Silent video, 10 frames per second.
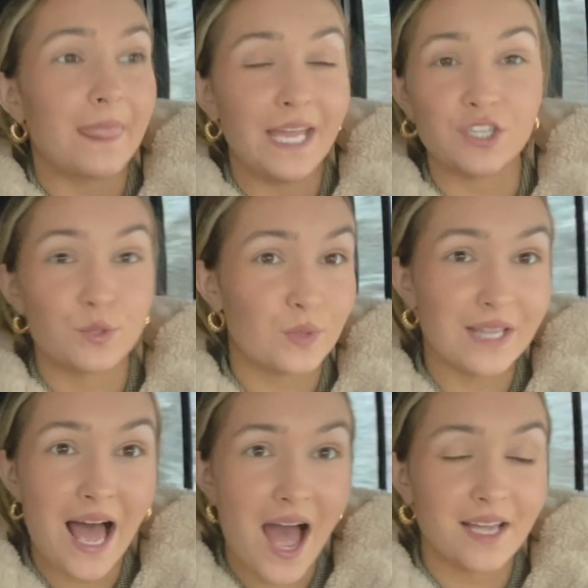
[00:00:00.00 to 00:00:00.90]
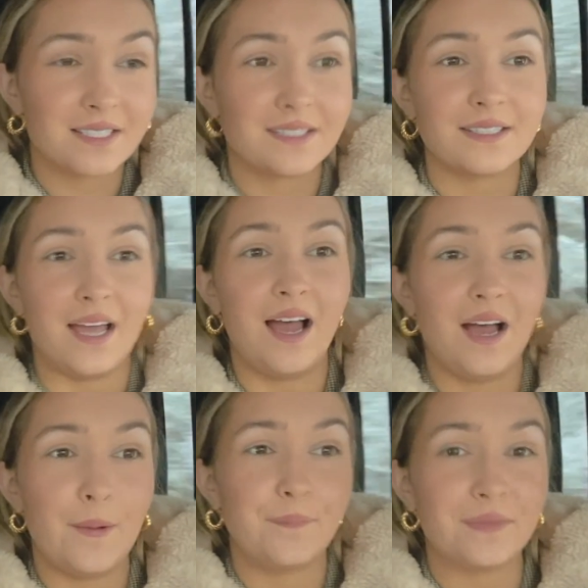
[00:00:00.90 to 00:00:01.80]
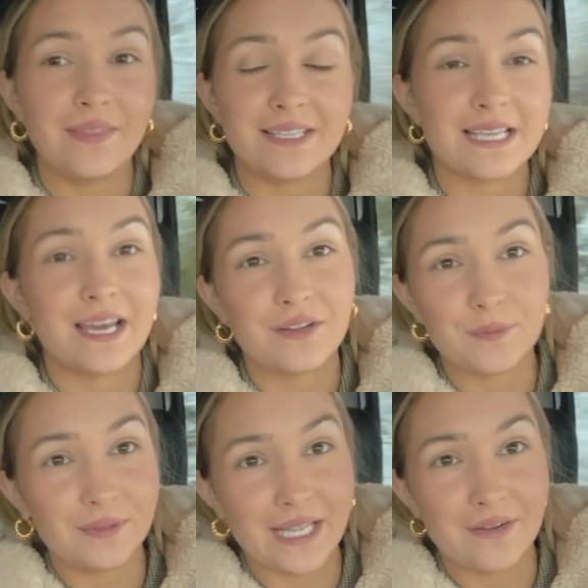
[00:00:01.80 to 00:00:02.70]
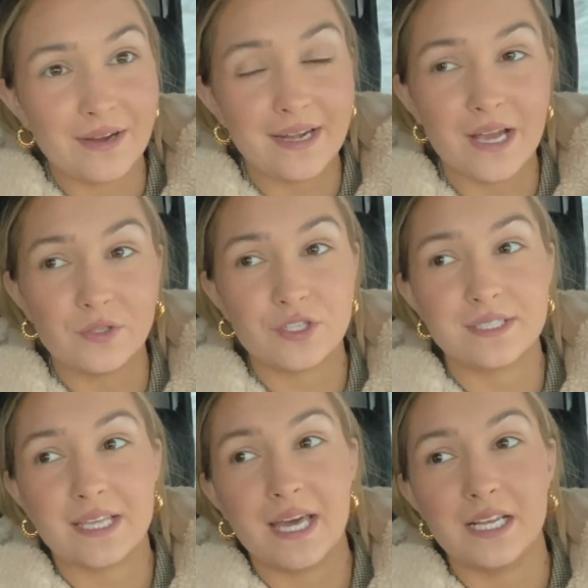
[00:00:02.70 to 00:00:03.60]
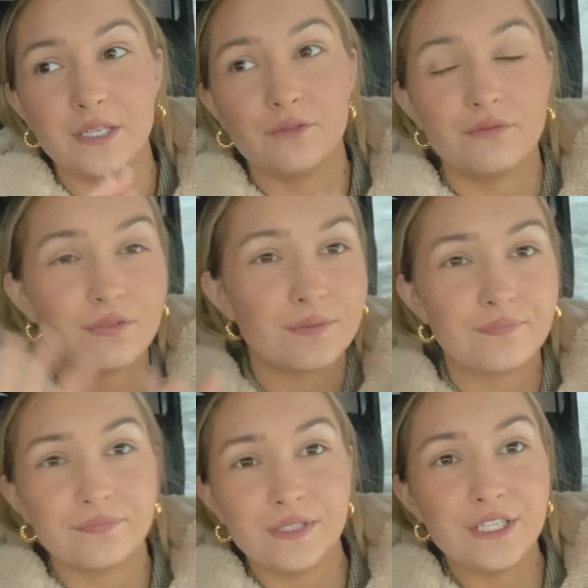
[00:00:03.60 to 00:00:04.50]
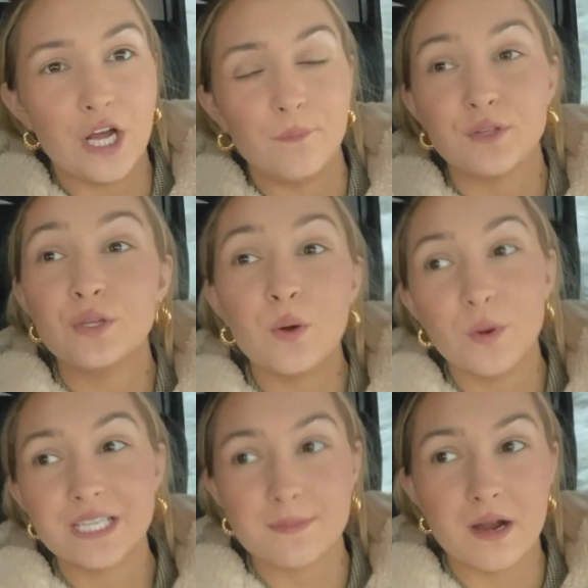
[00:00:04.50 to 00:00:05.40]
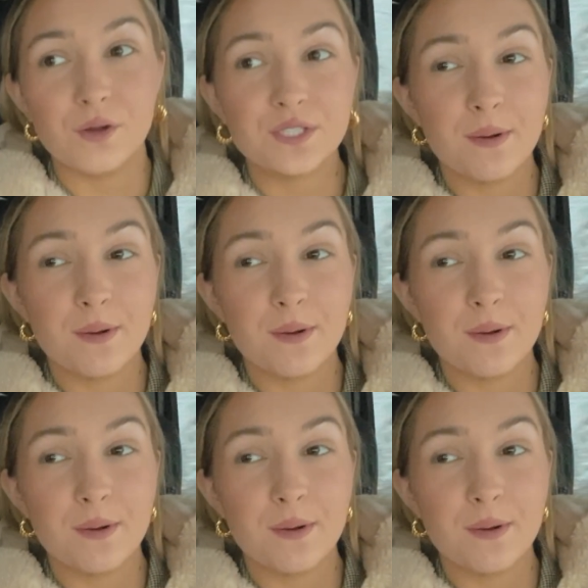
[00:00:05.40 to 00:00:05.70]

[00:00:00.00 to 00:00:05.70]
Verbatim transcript: and just relax. Um, and that's kind of the plan right now. Just to kind of, you know, you don't work tomorrow.